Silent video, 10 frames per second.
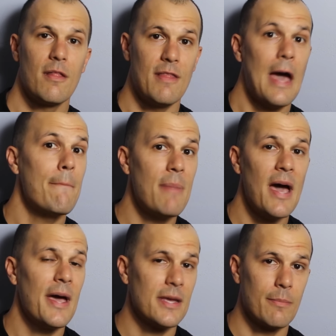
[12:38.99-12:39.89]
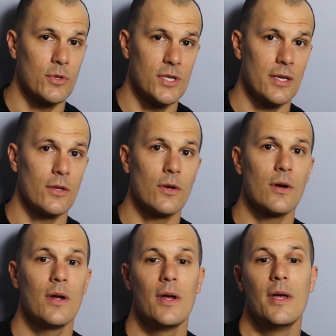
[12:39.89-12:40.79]
That bag in
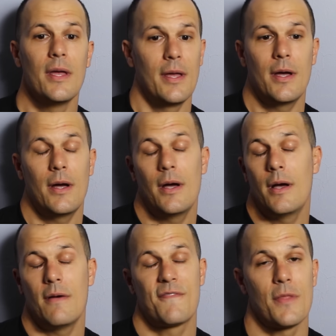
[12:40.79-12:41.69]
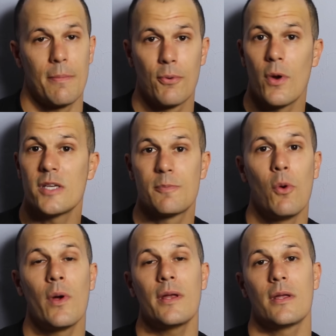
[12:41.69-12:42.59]
particular, for the price
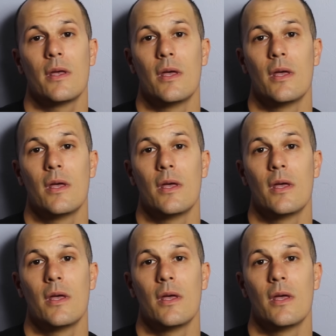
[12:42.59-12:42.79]
point,